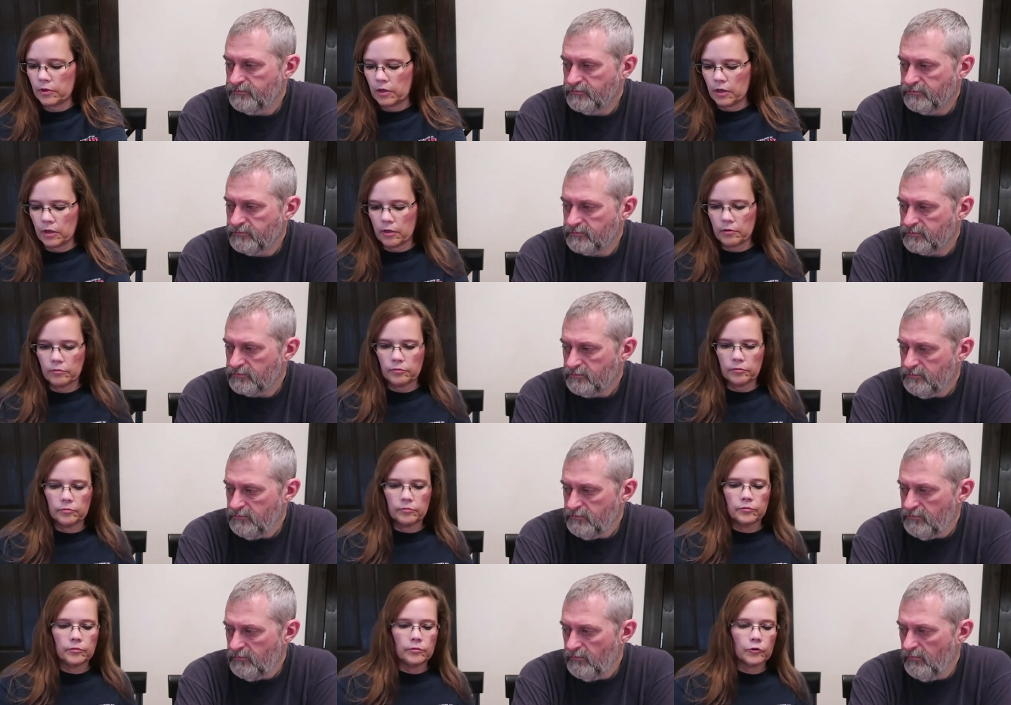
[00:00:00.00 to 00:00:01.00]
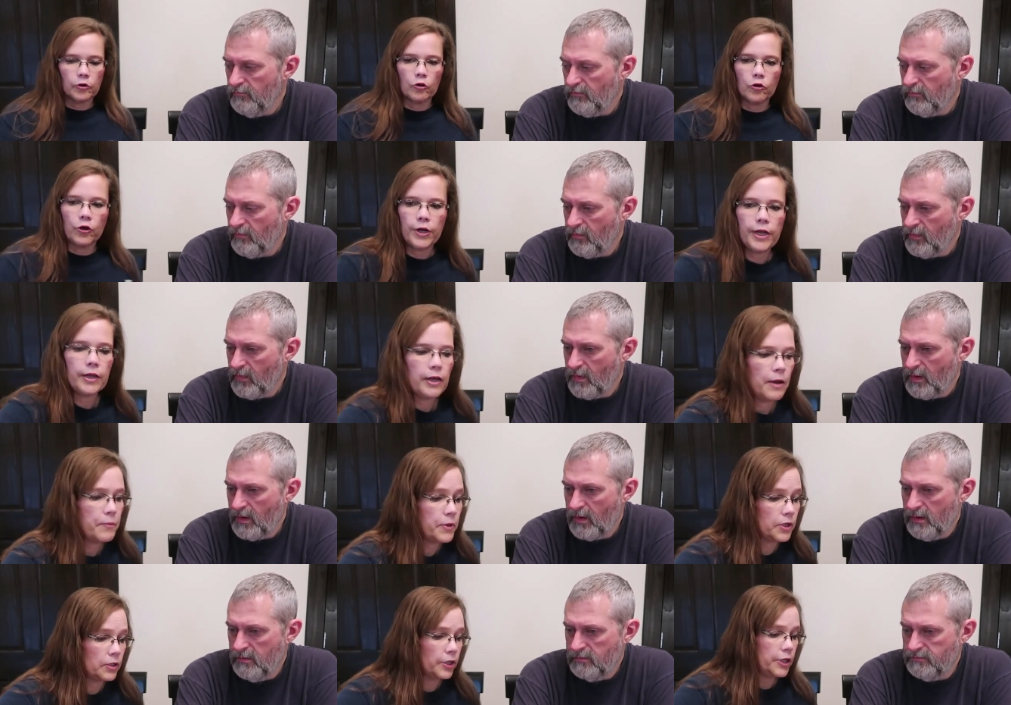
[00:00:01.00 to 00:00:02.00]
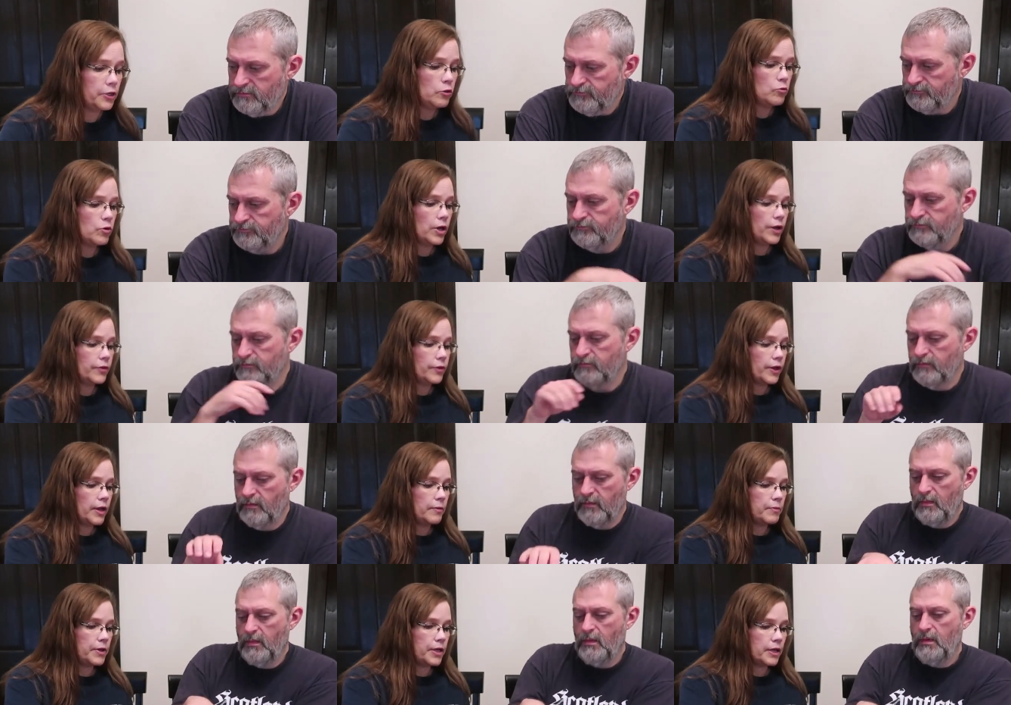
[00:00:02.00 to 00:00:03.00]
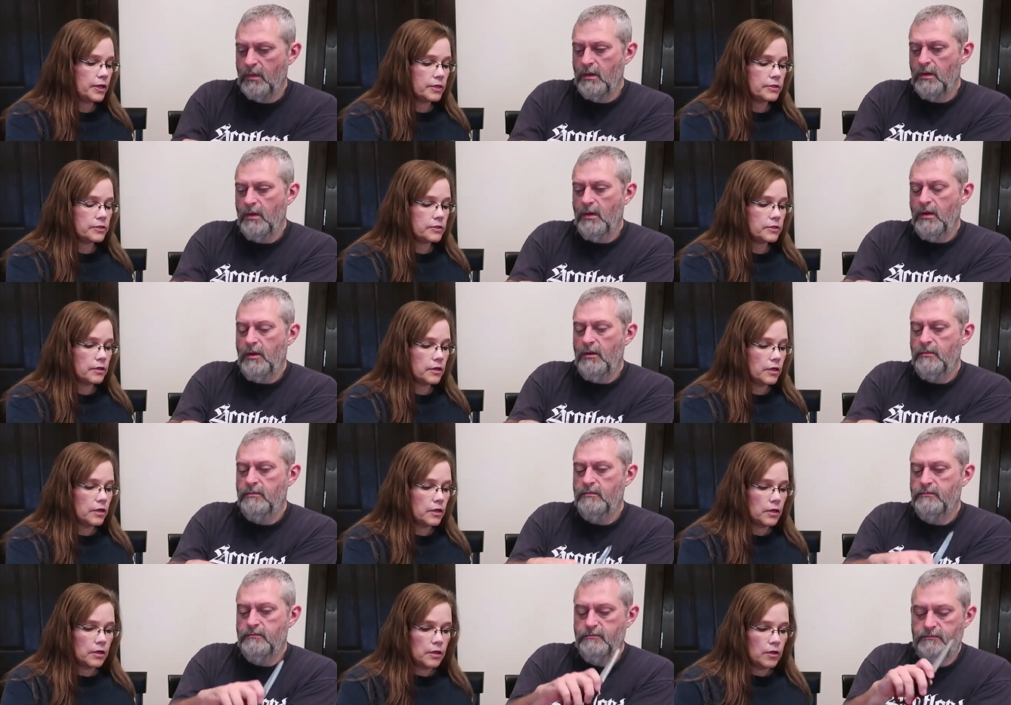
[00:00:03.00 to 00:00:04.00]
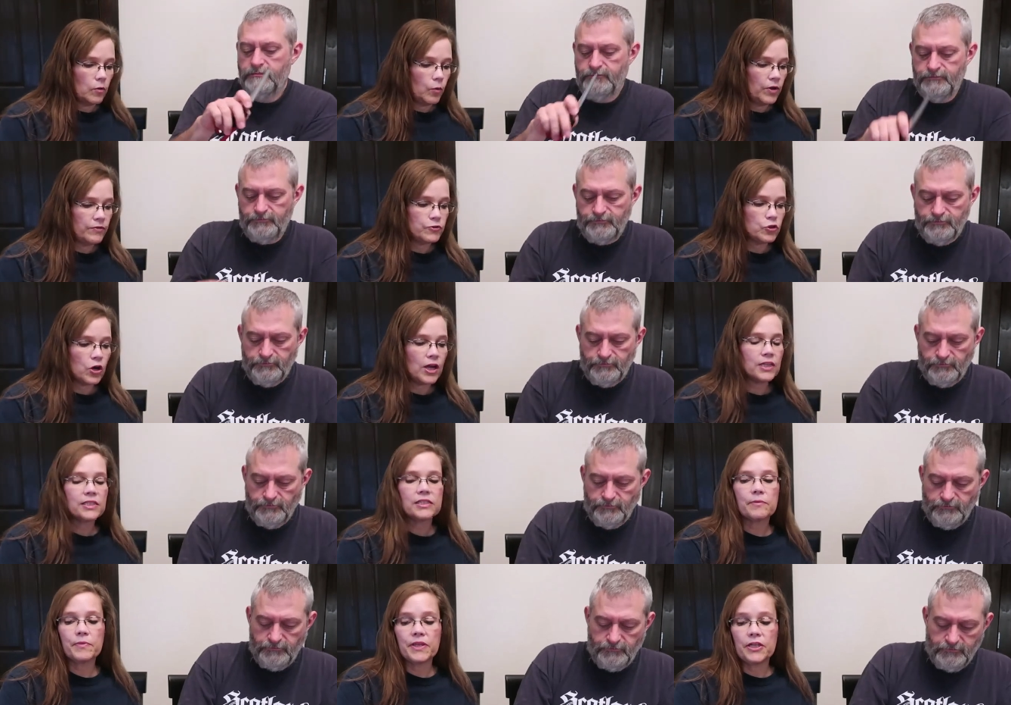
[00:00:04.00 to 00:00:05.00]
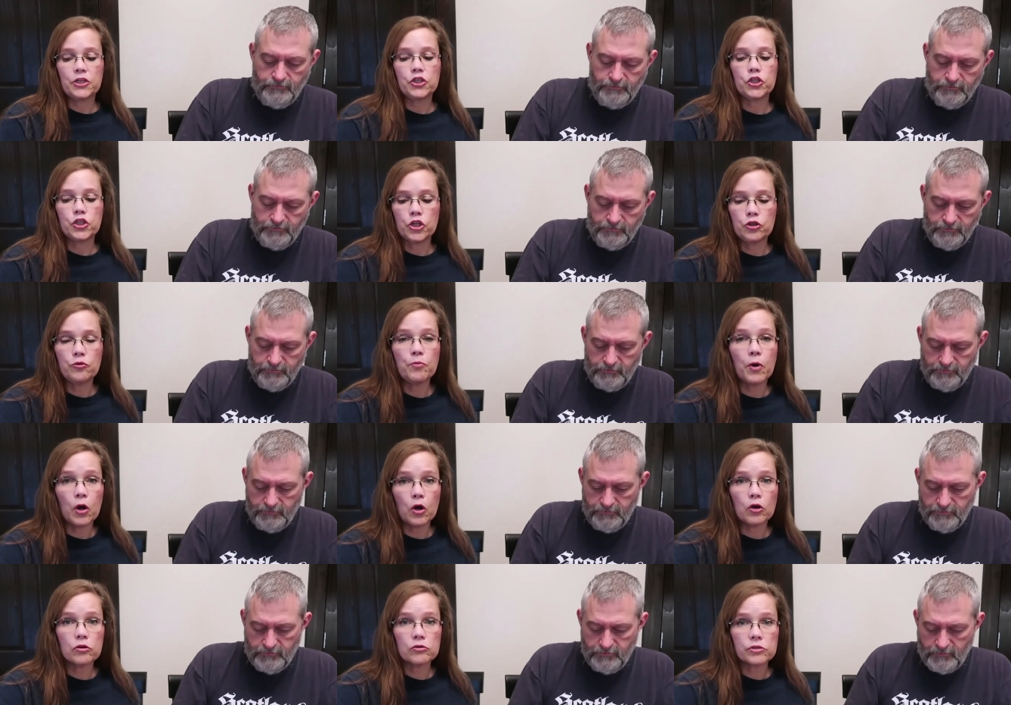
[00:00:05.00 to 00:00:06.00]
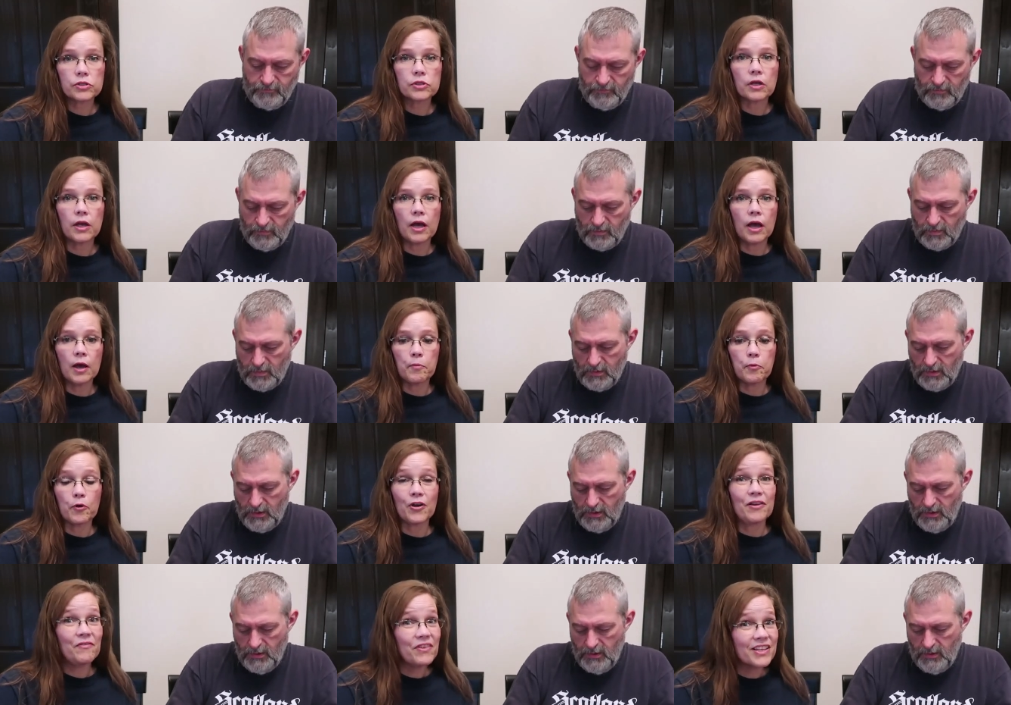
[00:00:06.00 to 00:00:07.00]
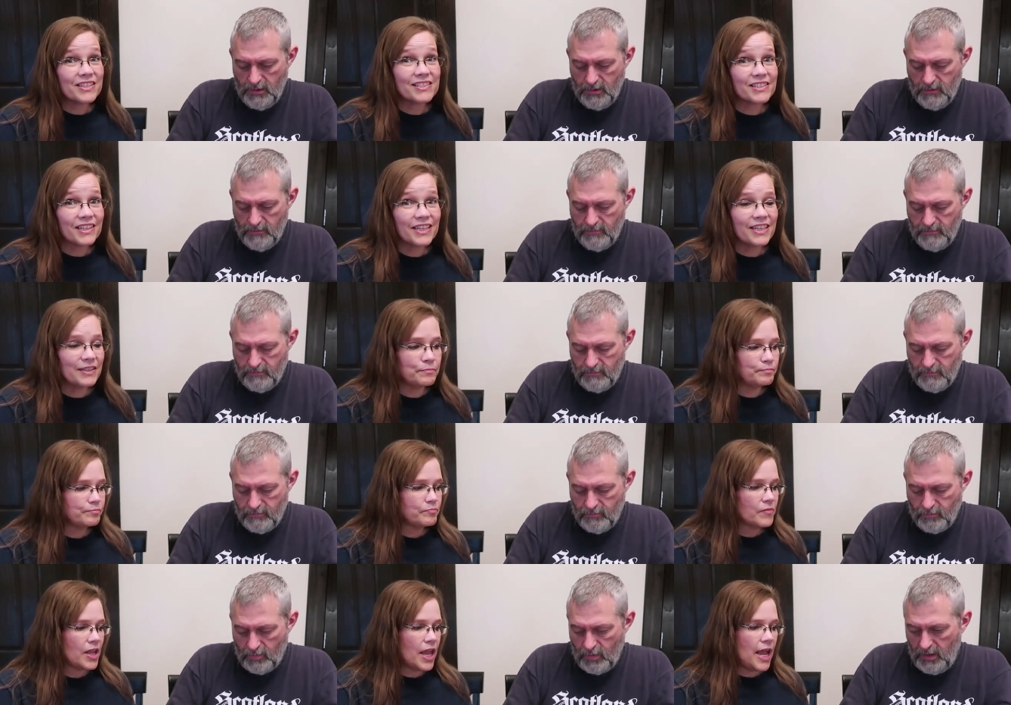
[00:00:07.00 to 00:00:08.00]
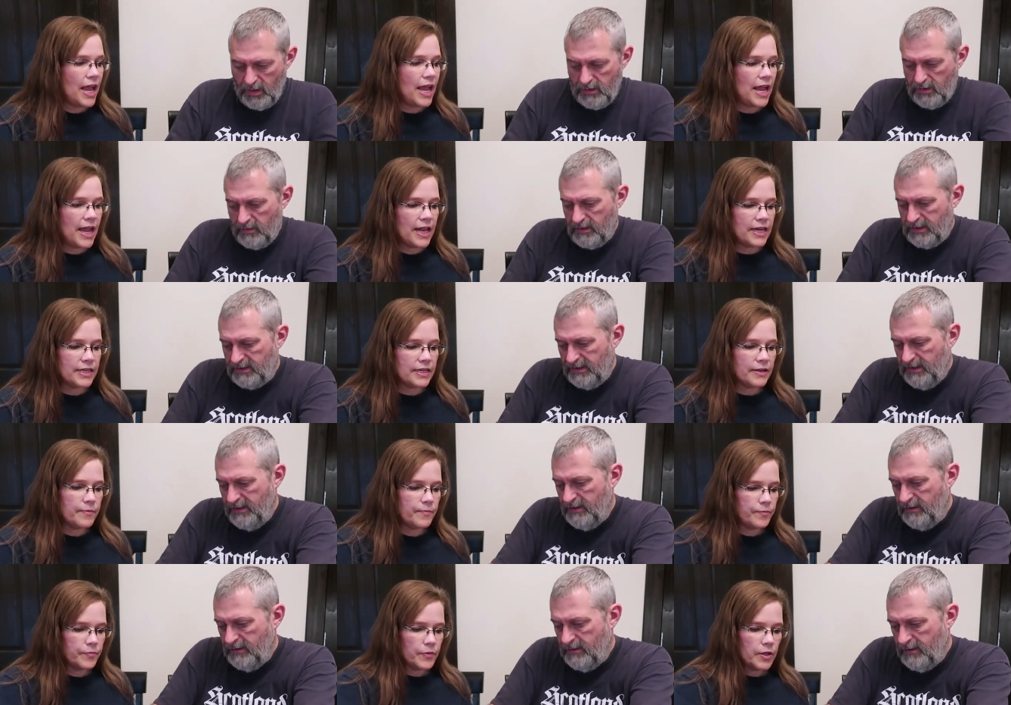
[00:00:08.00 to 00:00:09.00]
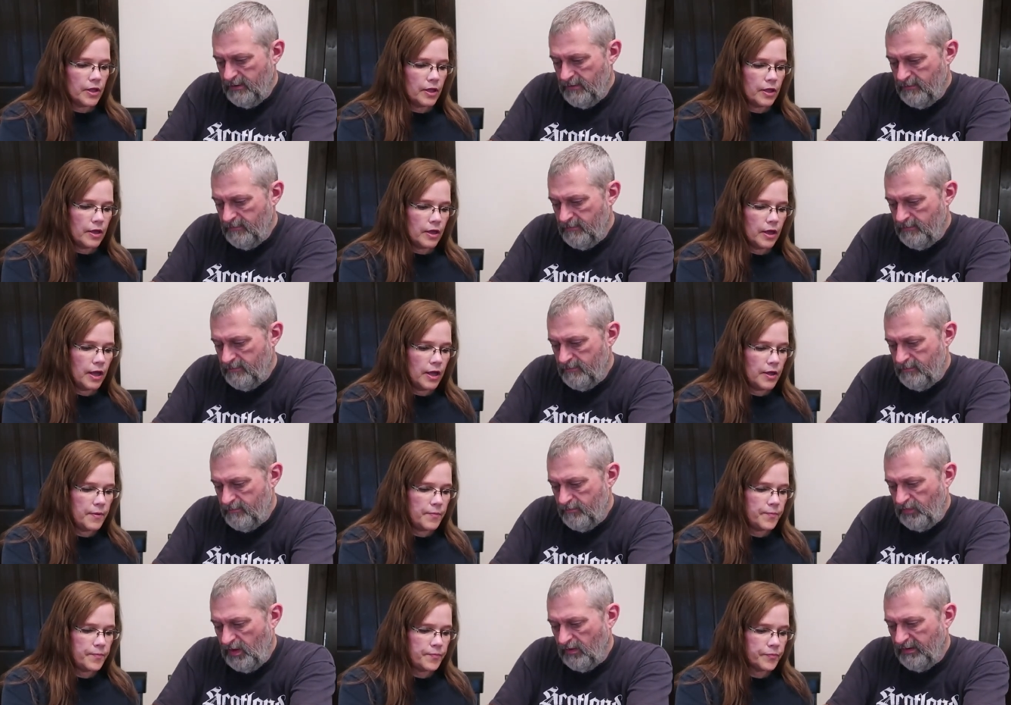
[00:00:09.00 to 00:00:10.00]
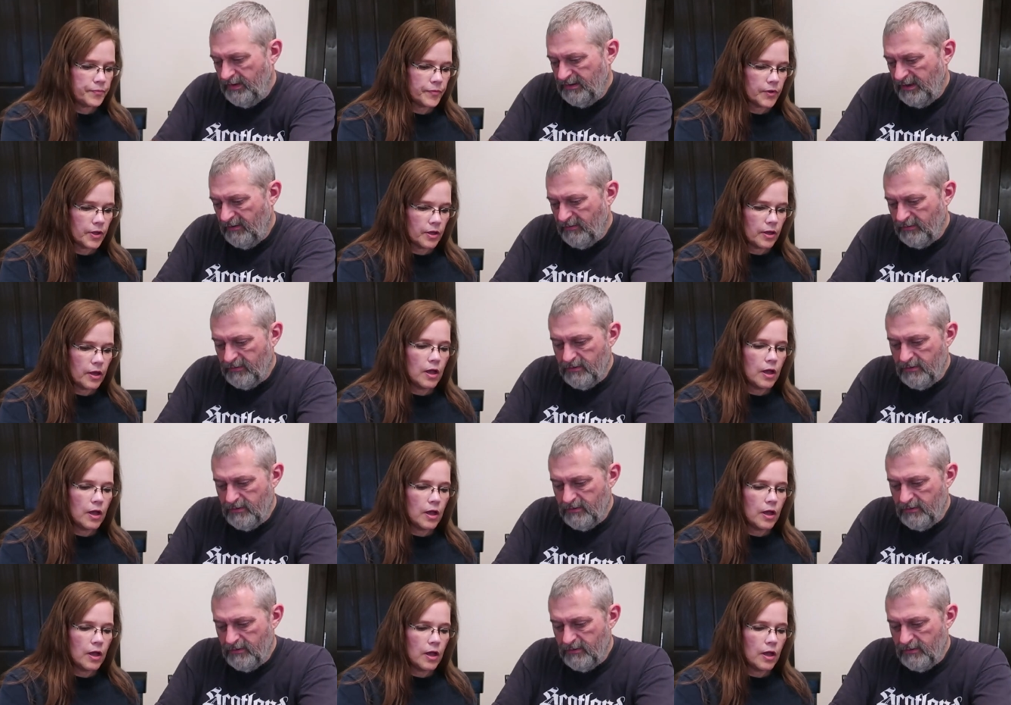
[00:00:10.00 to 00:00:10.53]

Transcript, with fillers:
Speaker 1: a um, green. I'm gonna let you cut that because we've tried some of these chew bars uh, previously, They're and huh? Don't eat them.